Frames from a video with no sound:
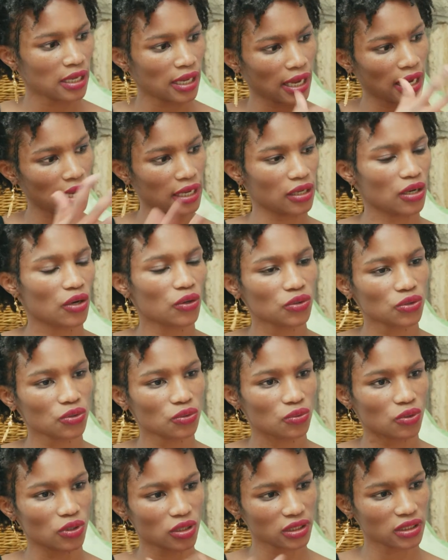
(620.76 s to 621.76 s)
I also
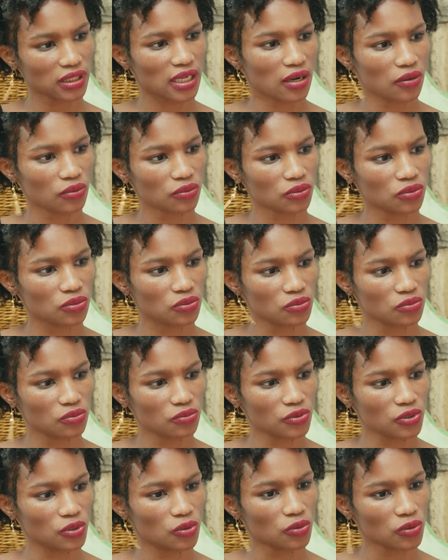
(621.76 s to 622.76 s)
got now to
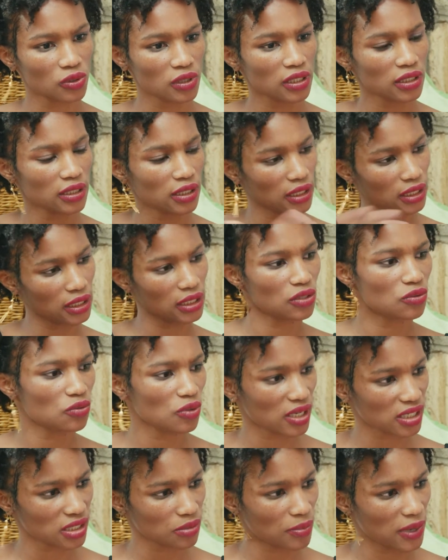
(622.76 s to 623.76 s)
feel the need to
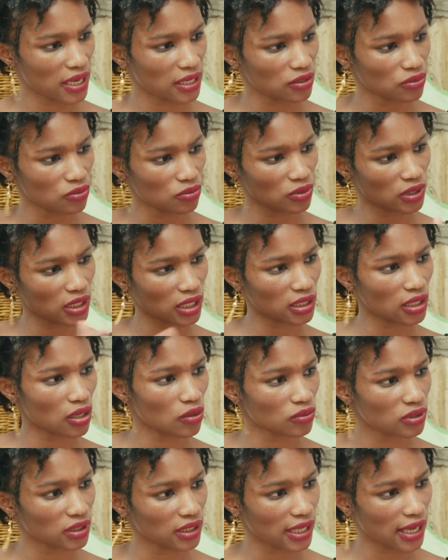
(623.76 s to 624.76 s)
expand, to get
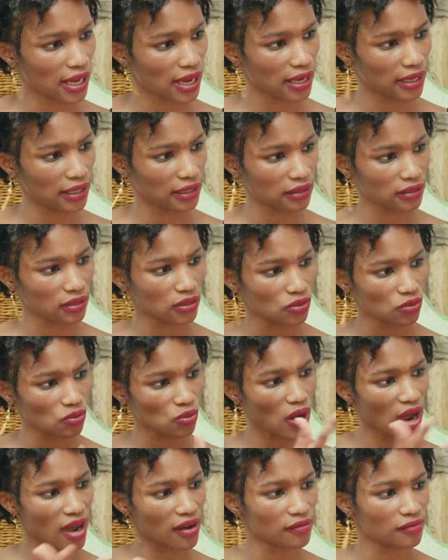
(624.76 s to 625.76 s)
out there and
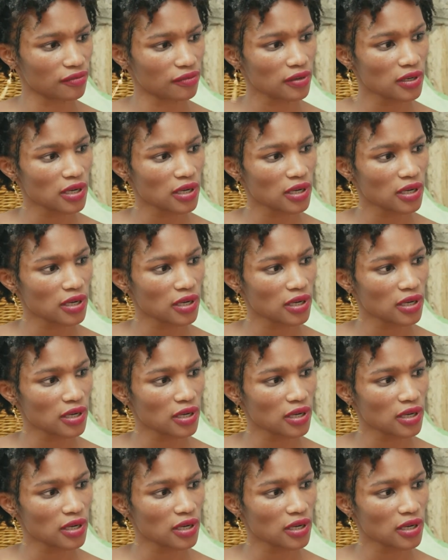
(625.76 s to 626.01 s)
to have